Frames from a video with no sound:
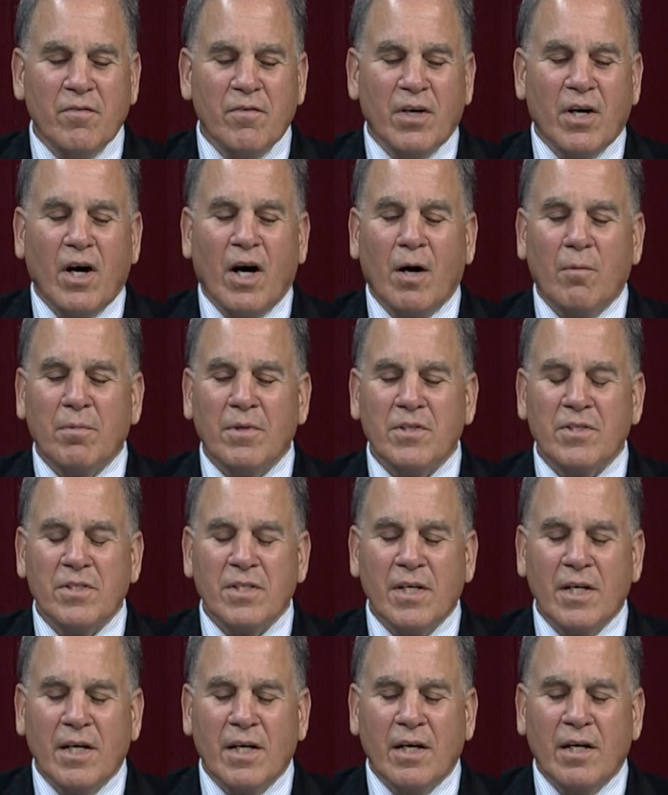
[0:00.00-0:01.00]
accomplished
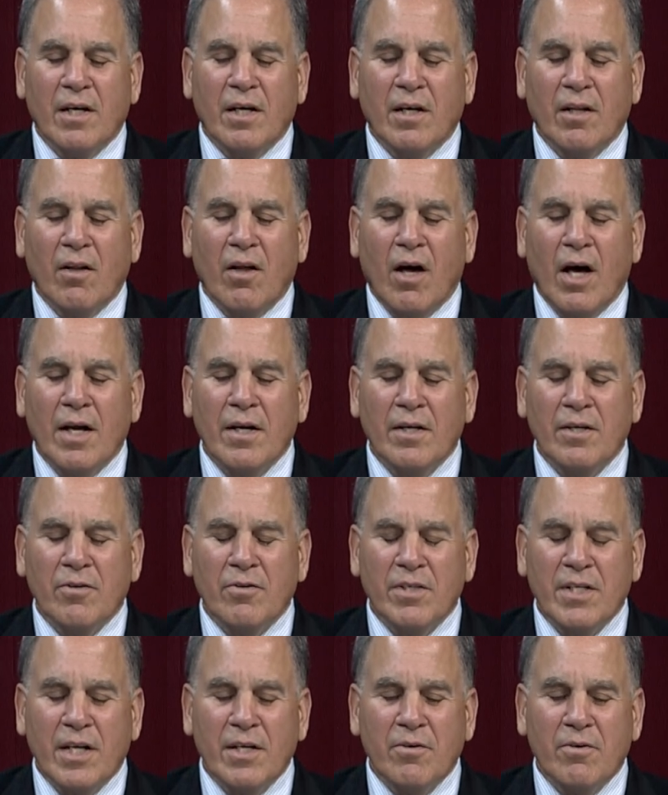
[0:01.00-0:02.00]
a lot in
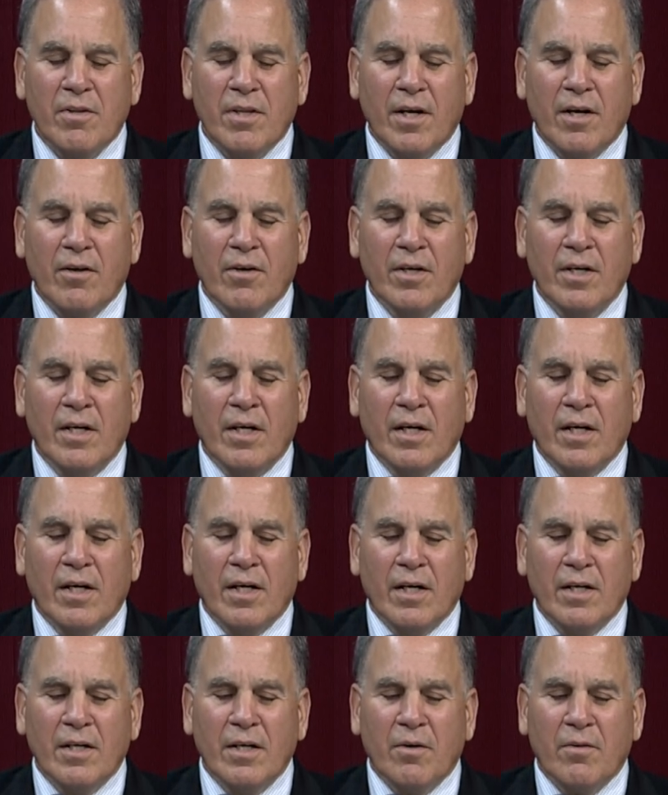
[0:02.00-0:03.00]
your tenure there.
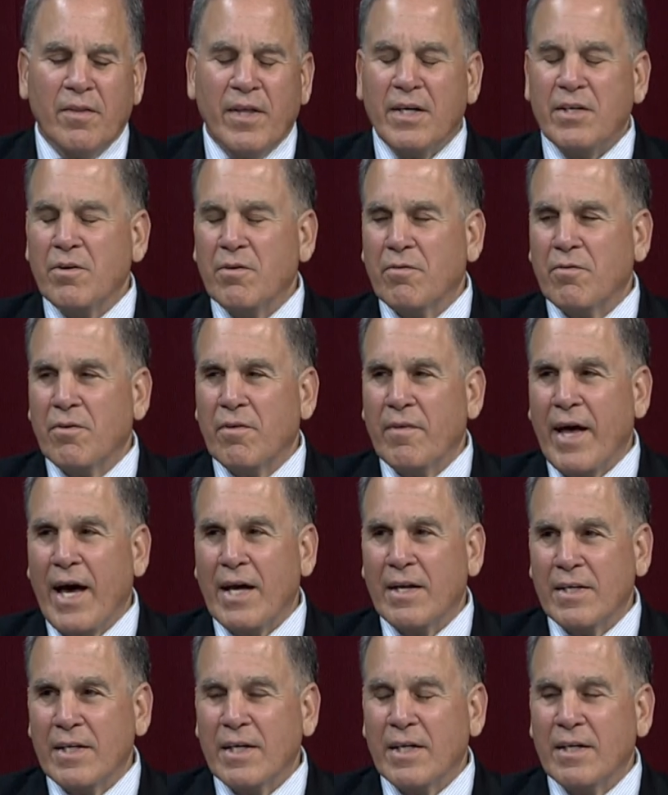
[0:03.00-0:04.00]
You know, thank you for
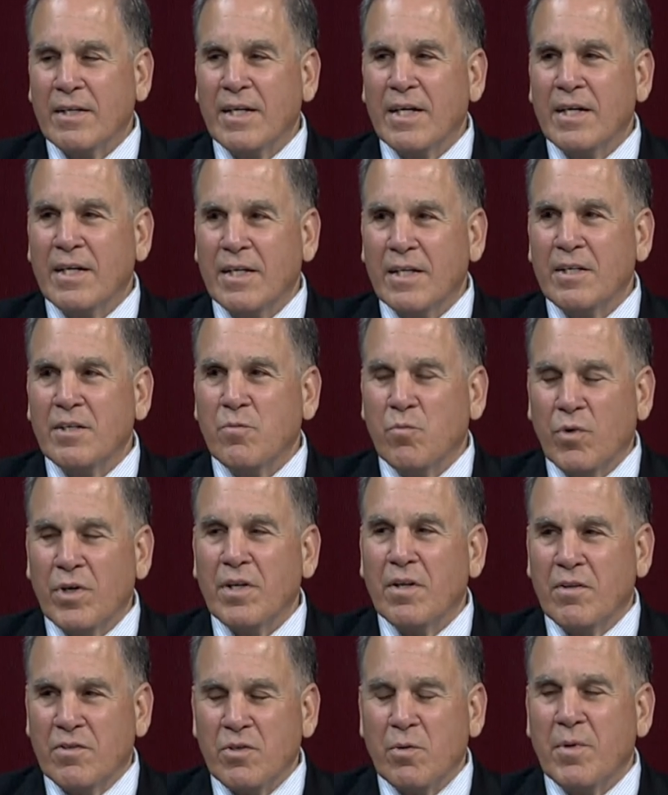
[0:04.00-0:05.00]
that.
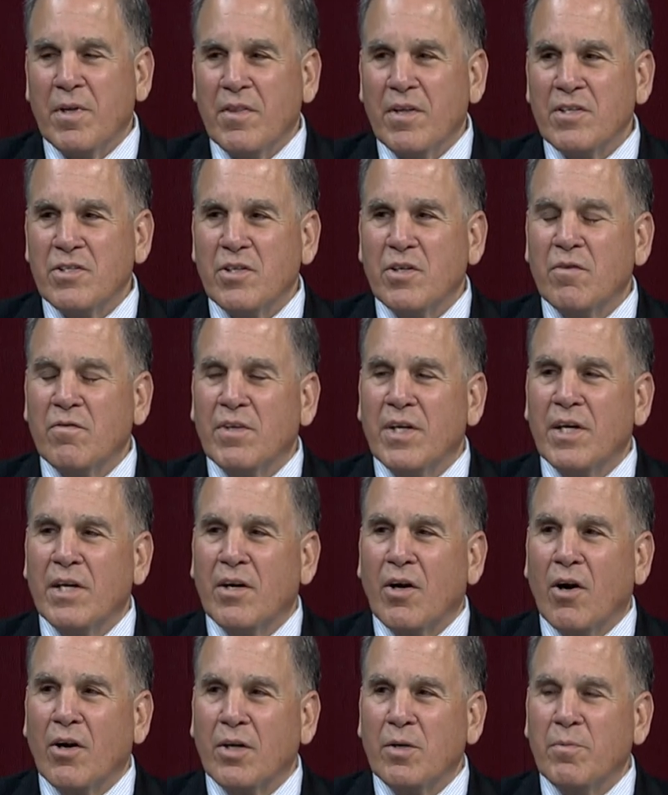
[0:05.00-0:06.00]
So many things that you've done
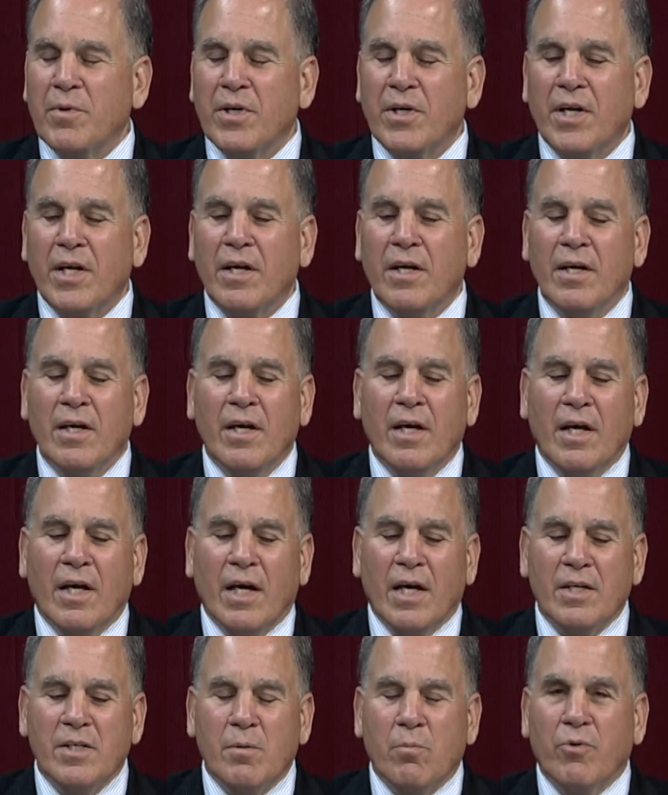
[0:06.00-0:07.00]
in our community,
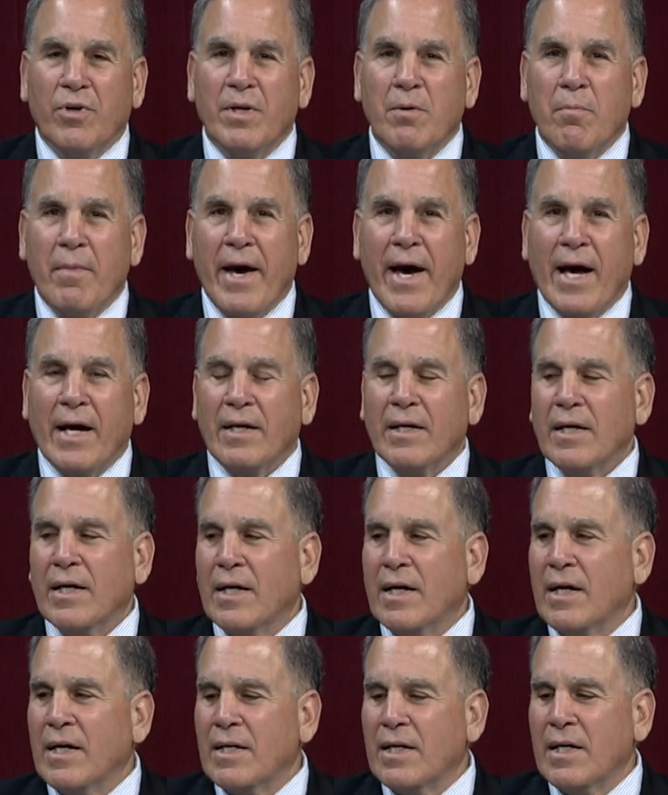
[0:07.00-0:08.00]
and to bring back
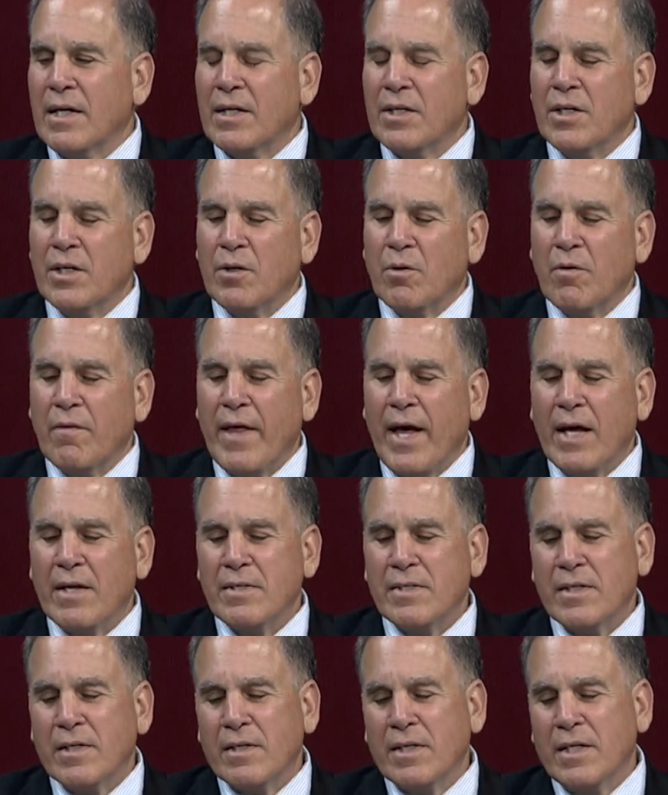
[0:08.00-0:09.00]

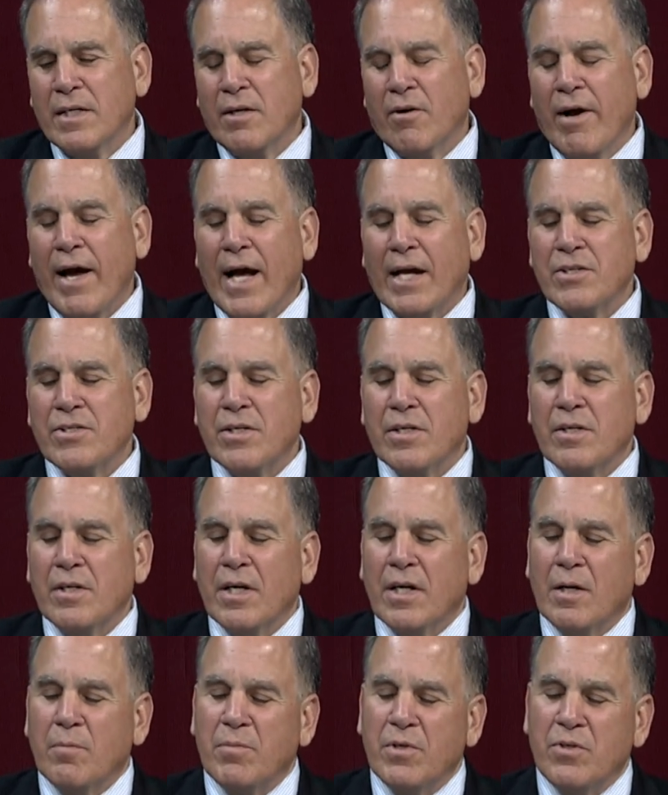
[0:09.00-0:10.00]

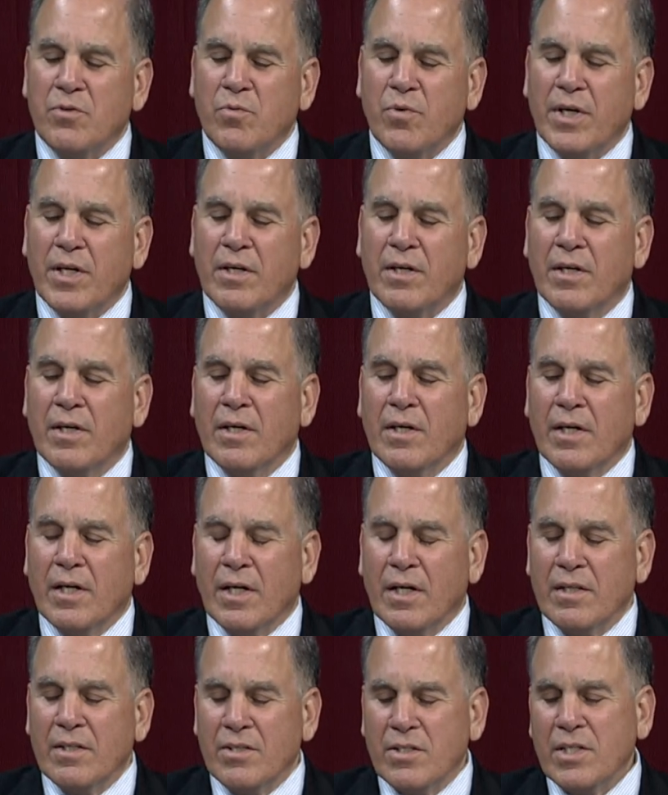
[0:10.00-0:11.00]
interaction between
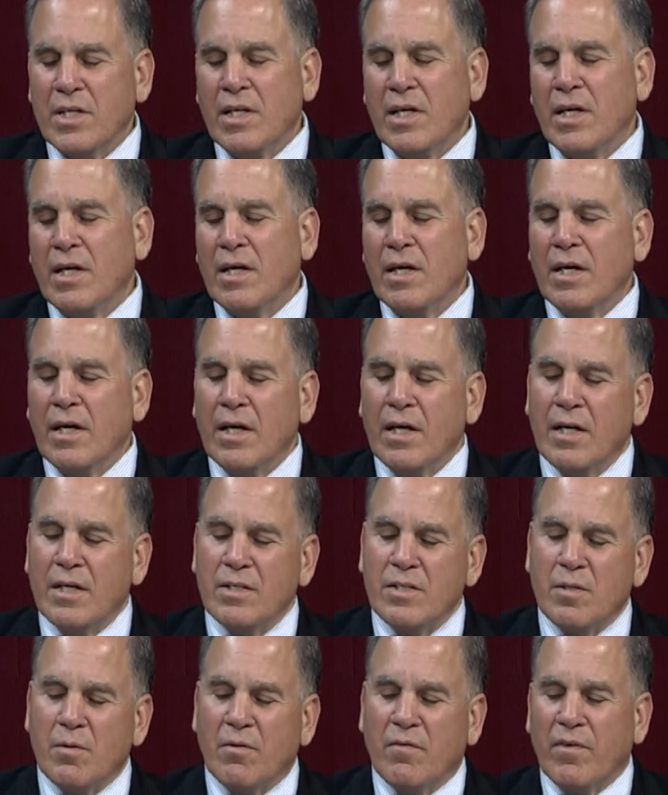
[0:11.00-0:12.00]
the city and
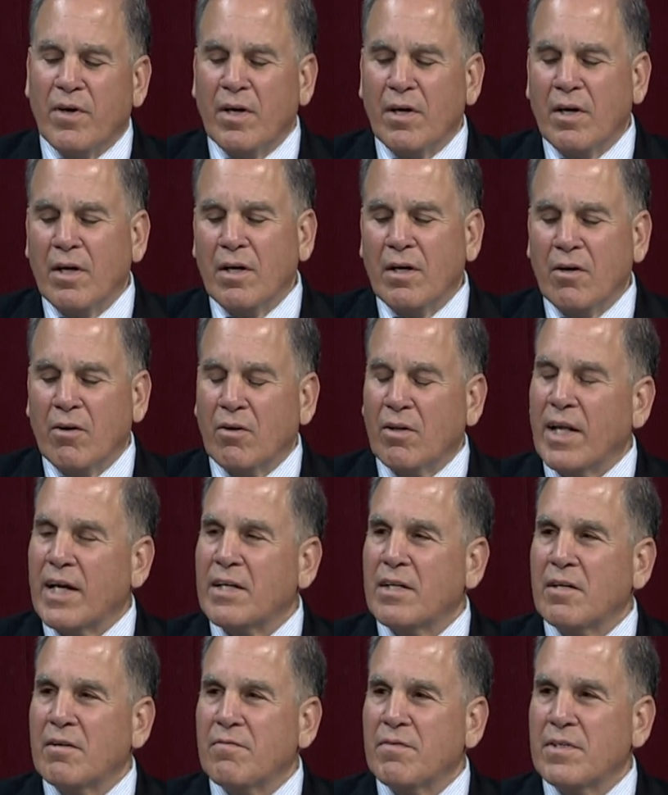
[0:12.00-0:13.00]
some of our
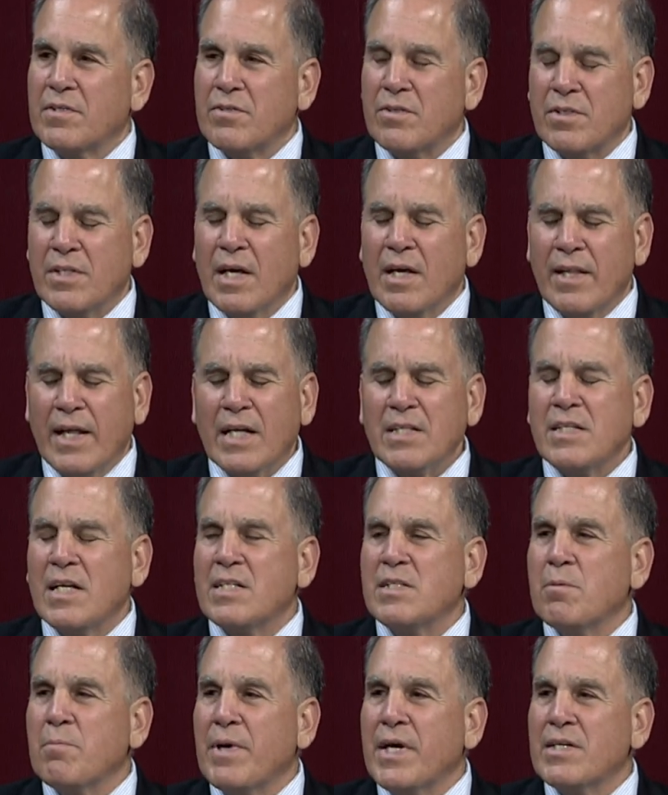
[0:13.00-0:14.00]
elected officials.
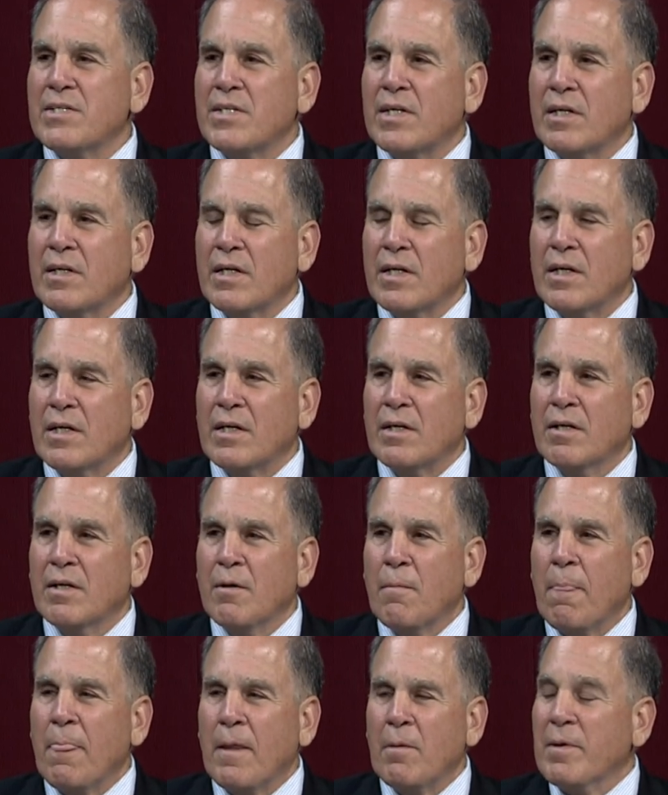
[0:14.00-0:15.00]
That's amazing.
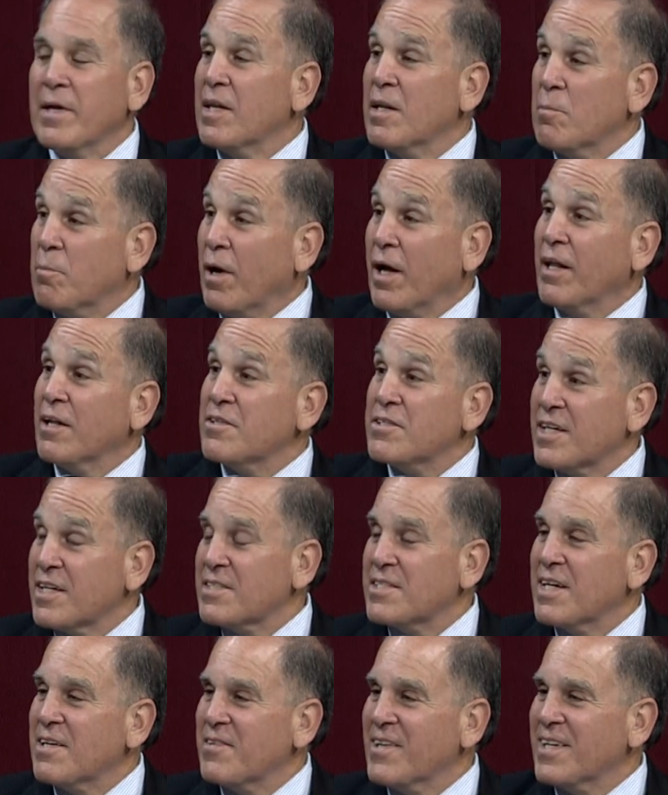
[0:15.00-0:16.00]
Being in
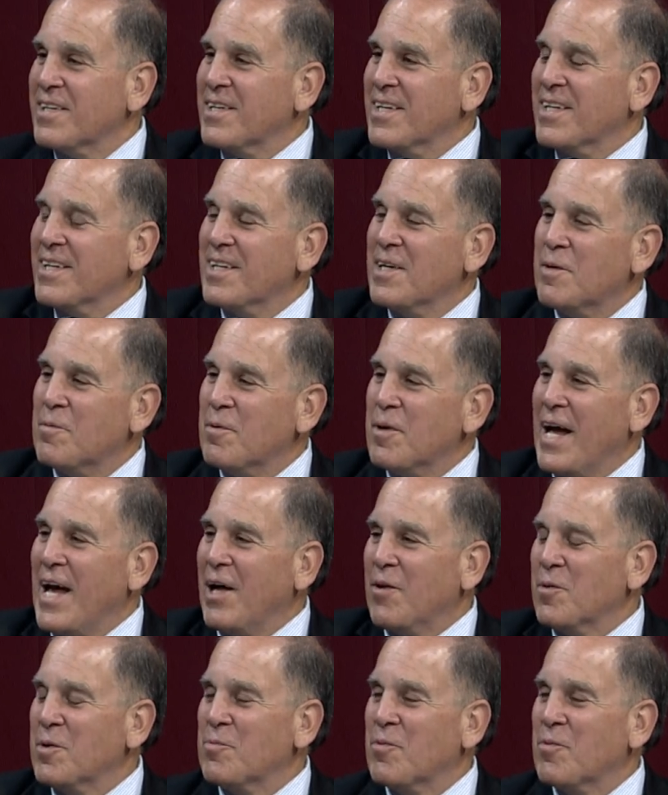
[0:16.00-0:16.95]
politics, I think Al would